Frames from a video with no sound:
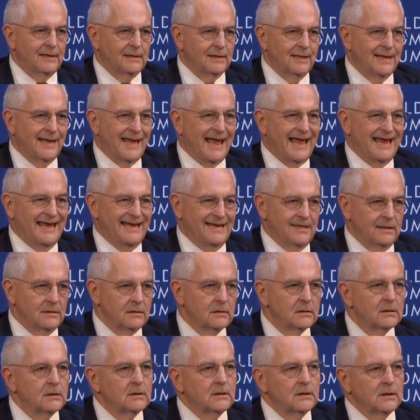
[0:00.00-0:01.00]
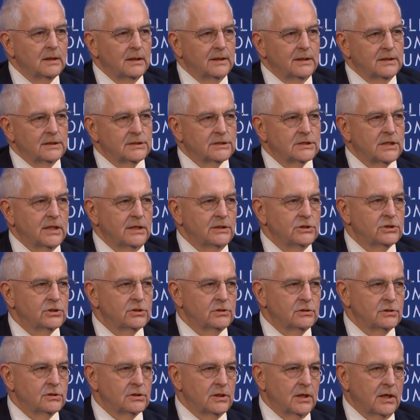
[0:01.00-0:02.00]
and gain an
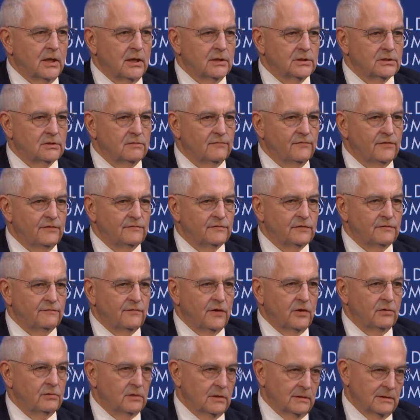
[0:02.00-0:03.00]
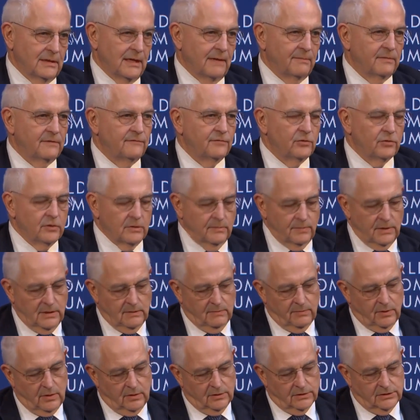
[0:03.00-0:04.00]
extension to the Article 50 vote, a number of
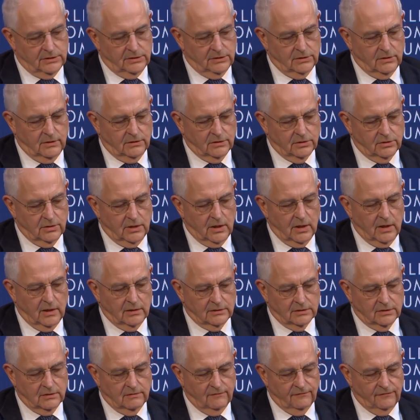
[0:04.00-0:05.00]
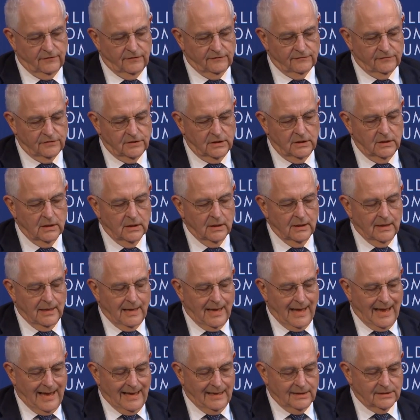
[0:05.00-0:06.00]
European politicians to the Article 50,
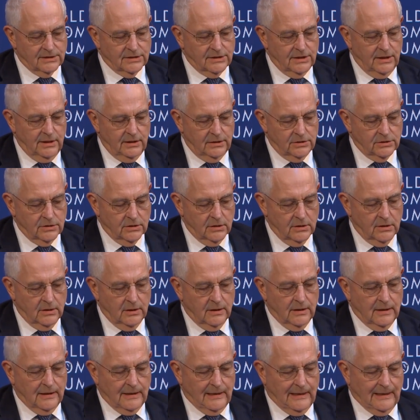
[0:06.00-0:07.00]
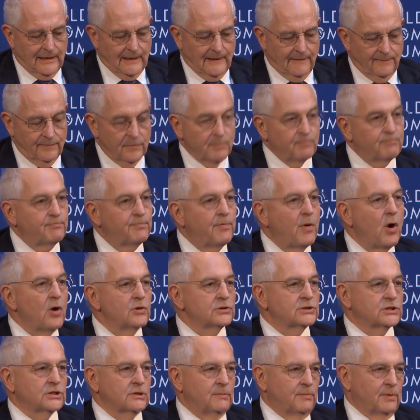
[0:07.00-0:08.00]
exit
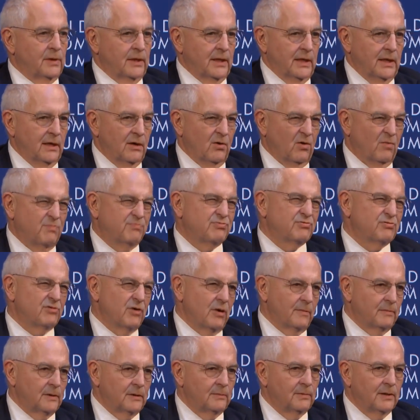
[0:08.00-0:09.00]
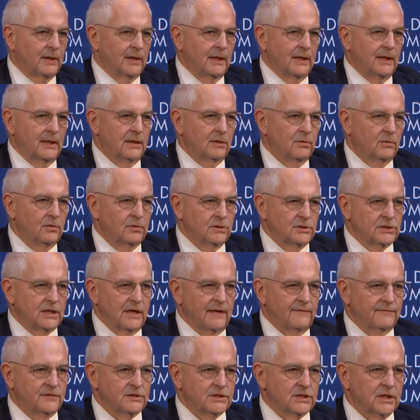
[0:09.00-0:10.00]
possibly or probably in order to
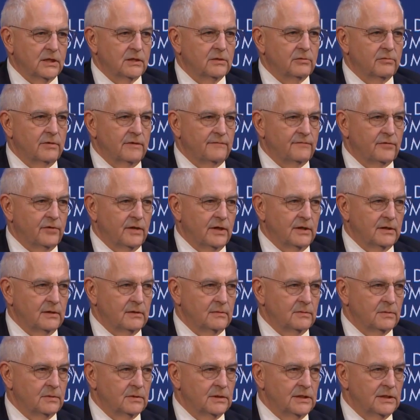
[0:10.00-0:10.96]
have a second referendum.